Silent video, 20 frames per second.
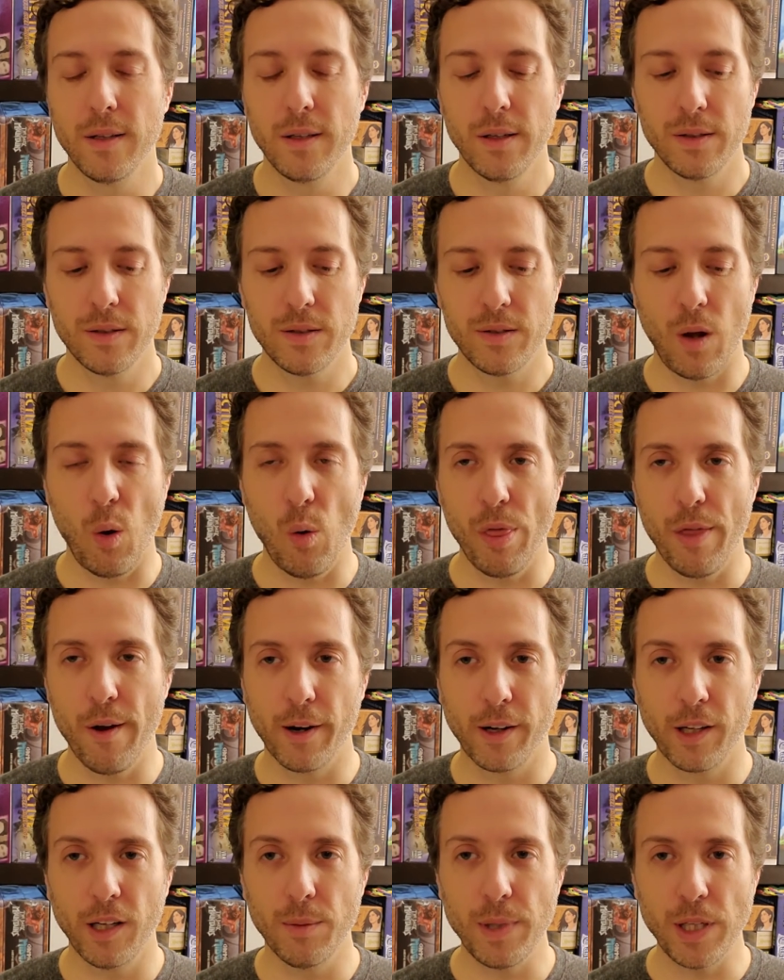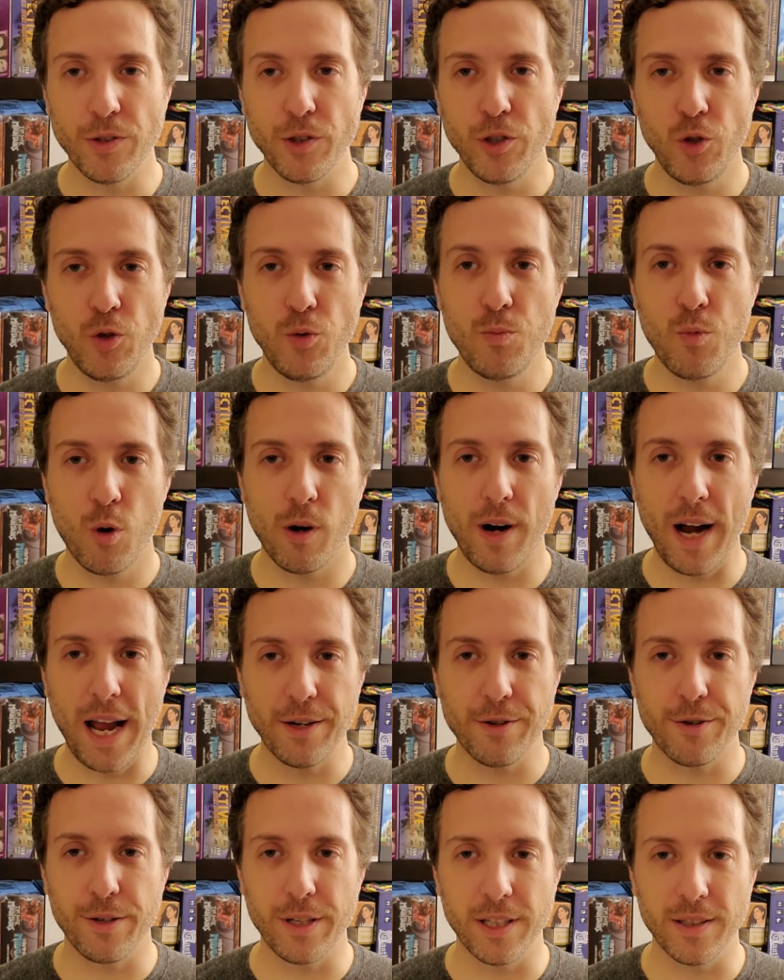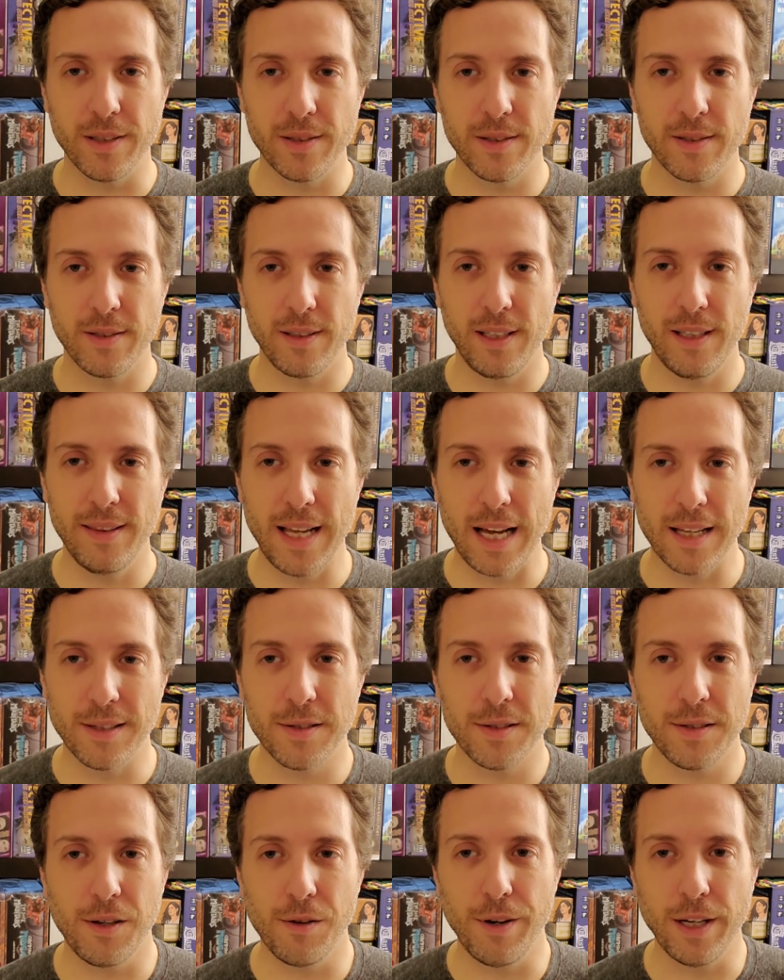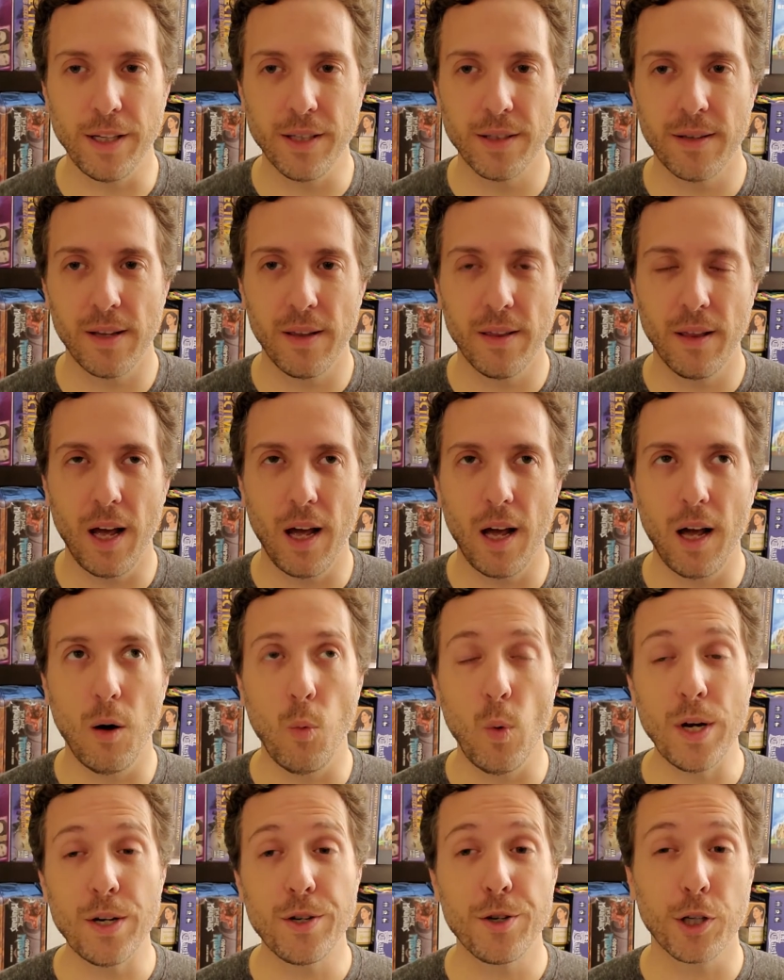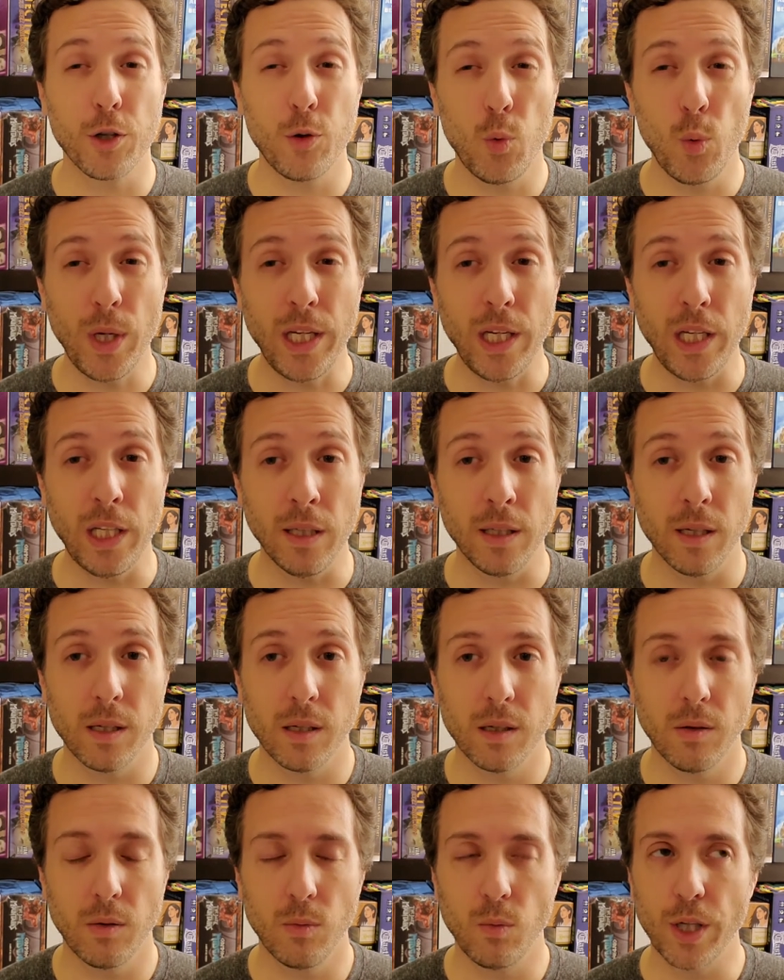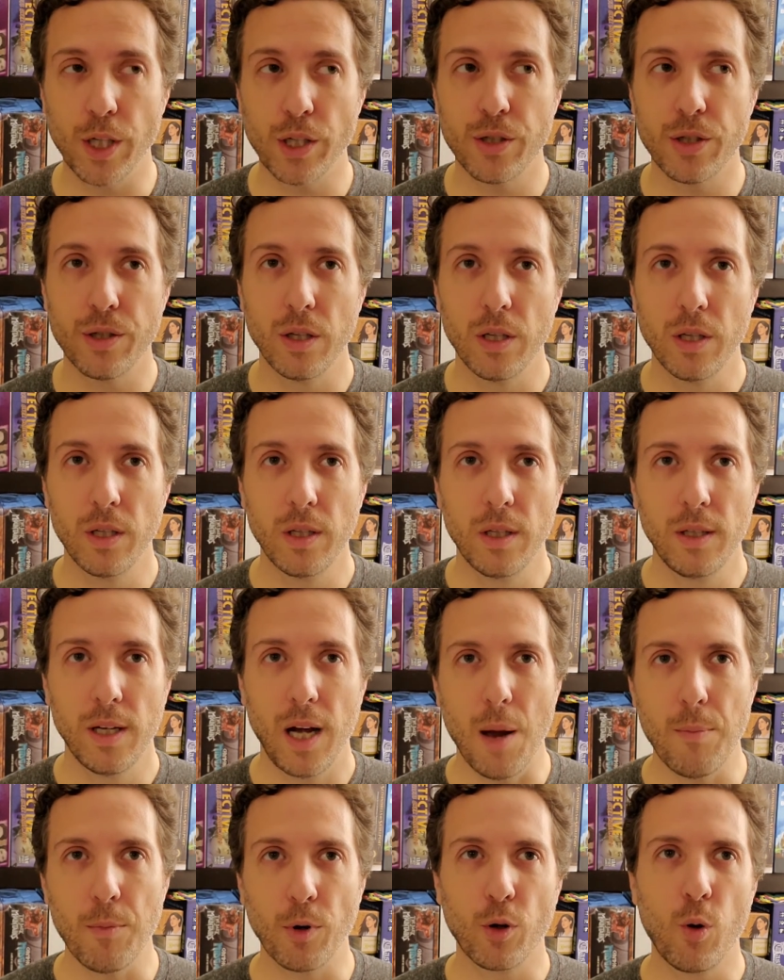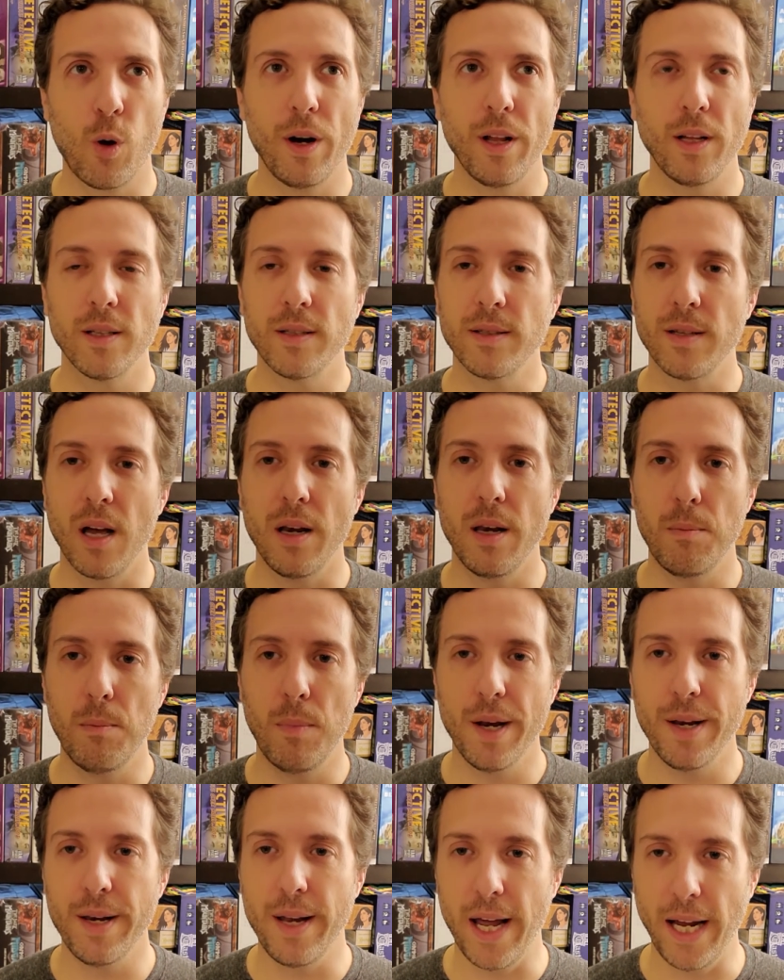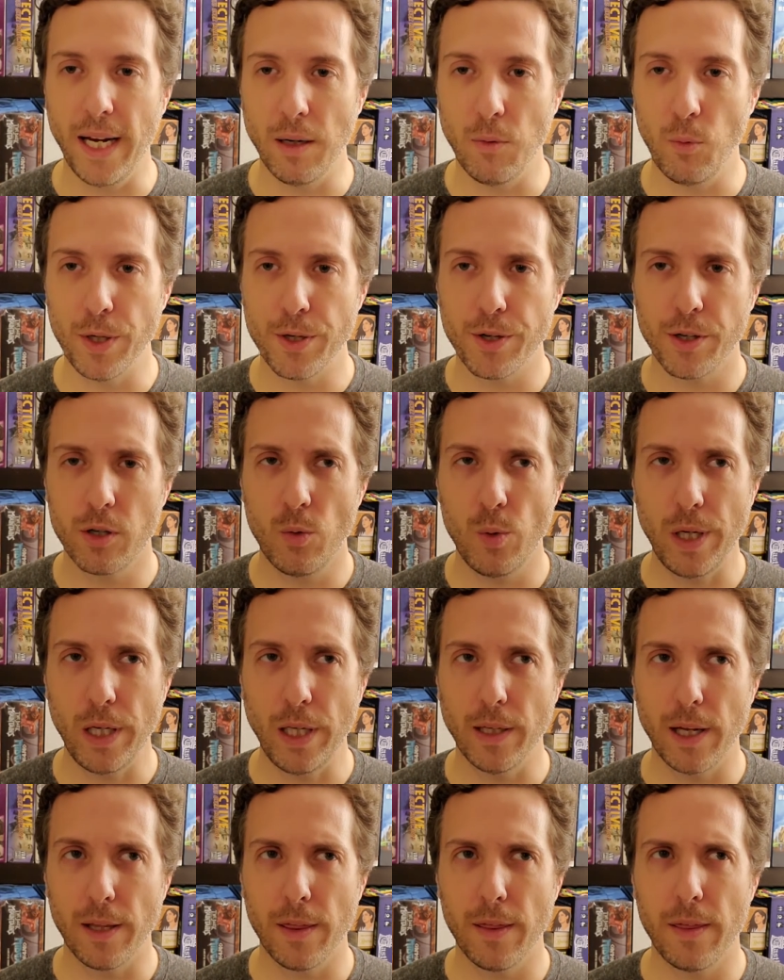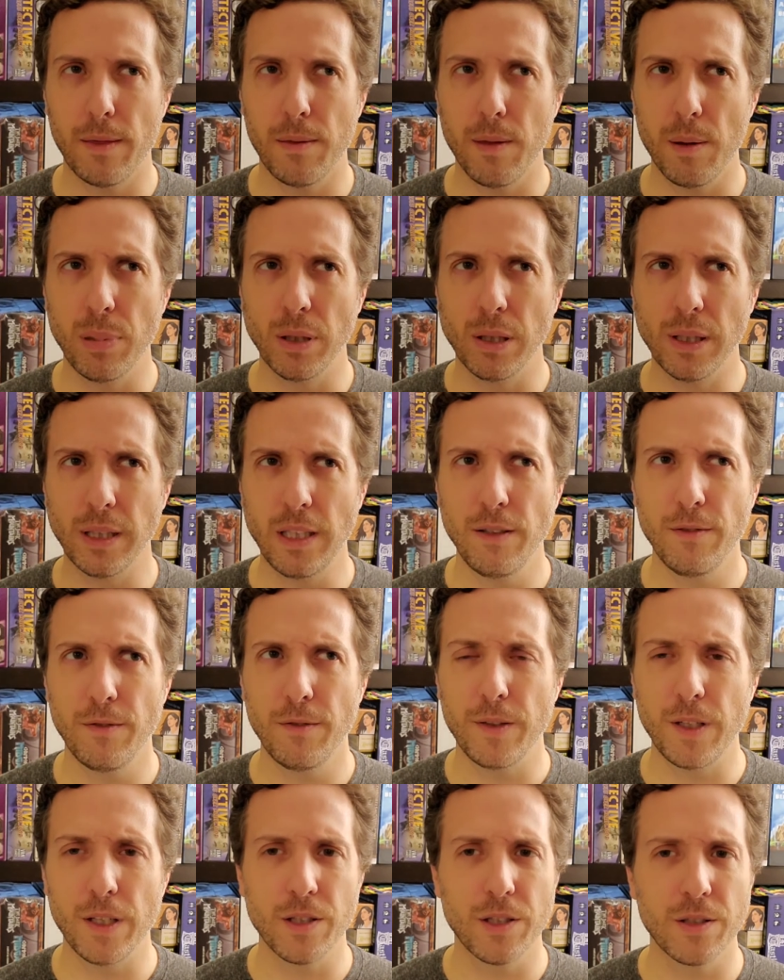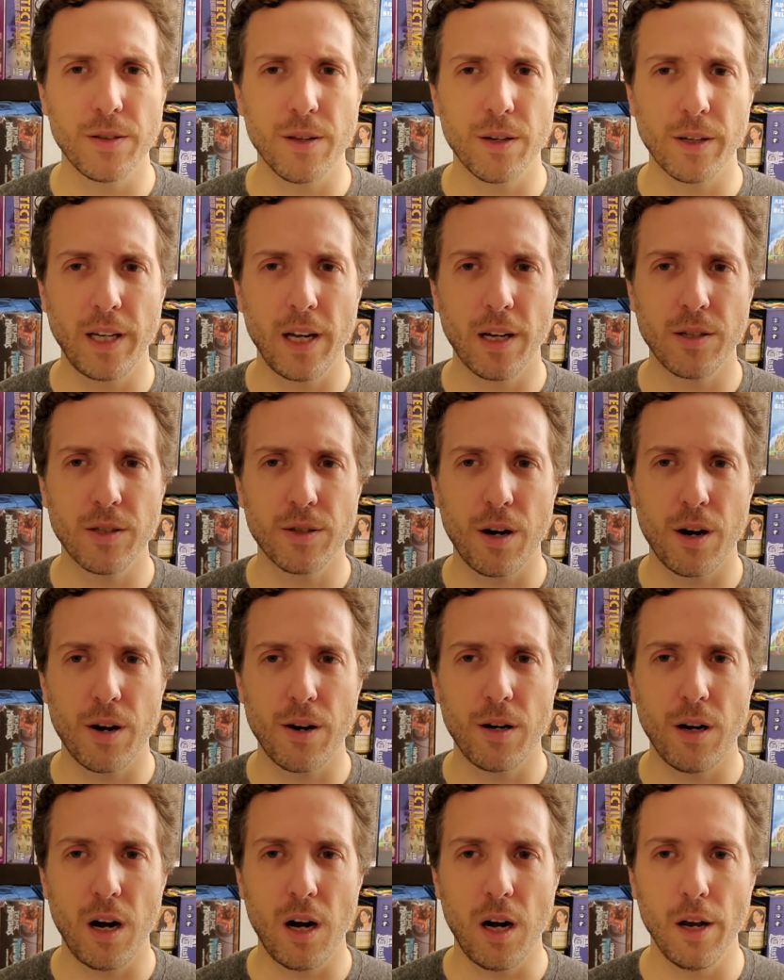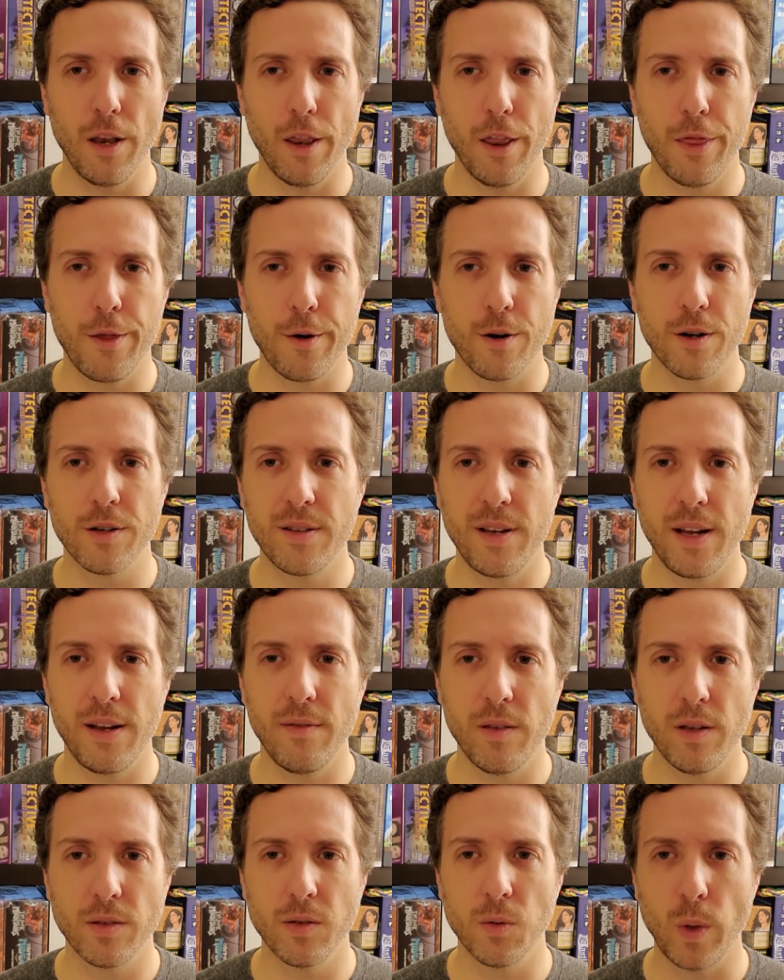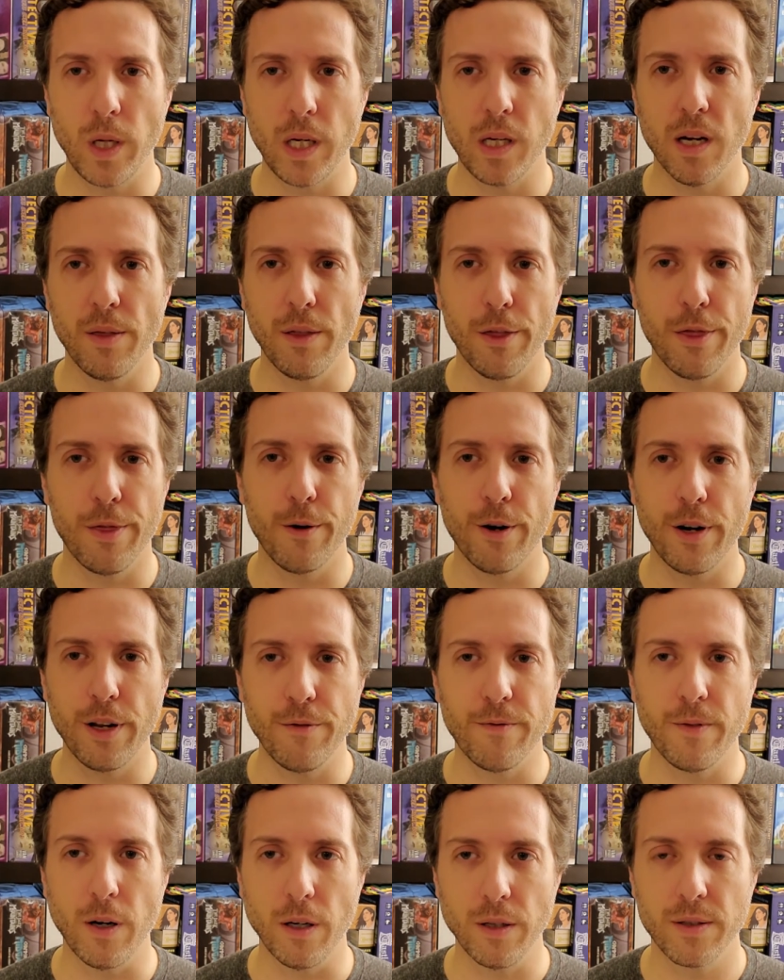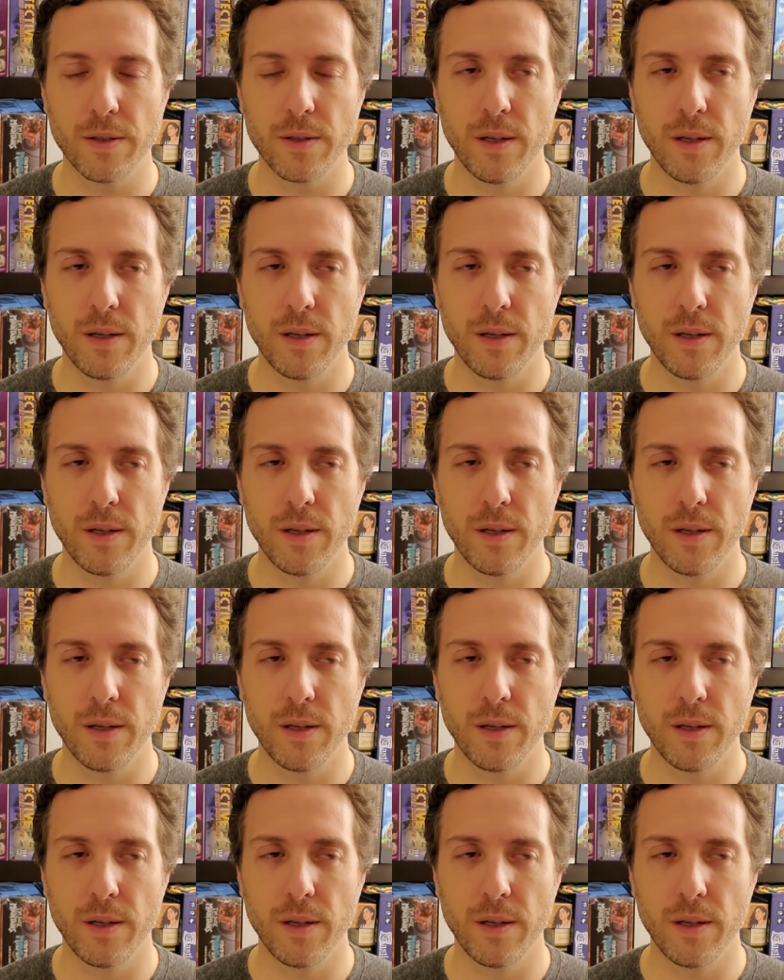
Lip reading: So there are going to be two more entries in that series. Winter Queen, which I'm recording this on Monday. Winter Queen, I believe, finishes their Kickstarter on Thursday of this week on the 31st.